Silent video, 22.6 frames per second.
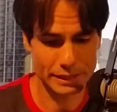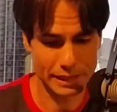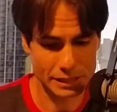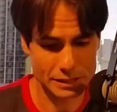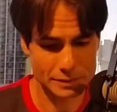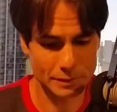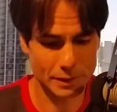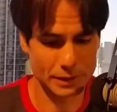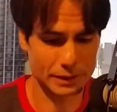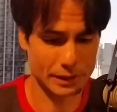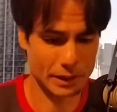
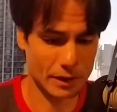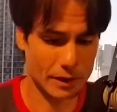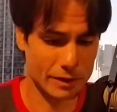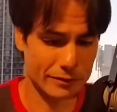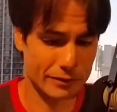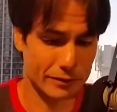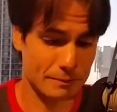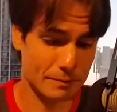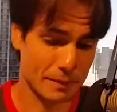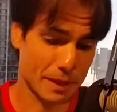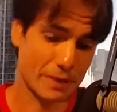next month,
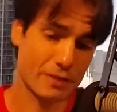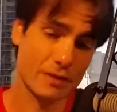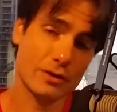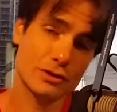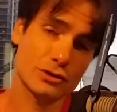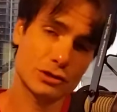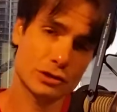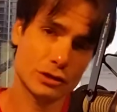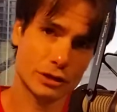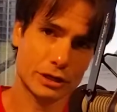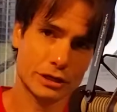however. And
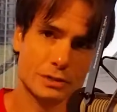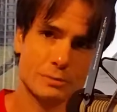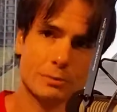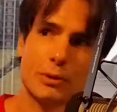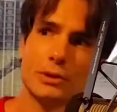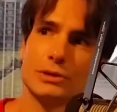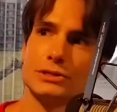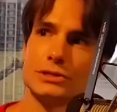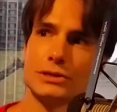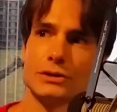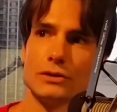there's your look at
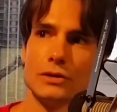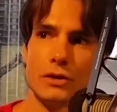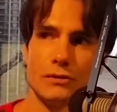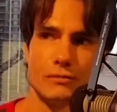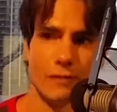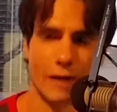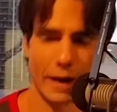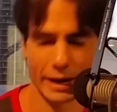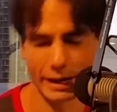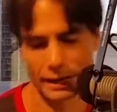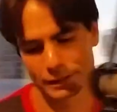sports on Aloha
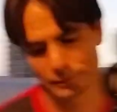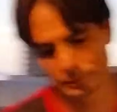Friday.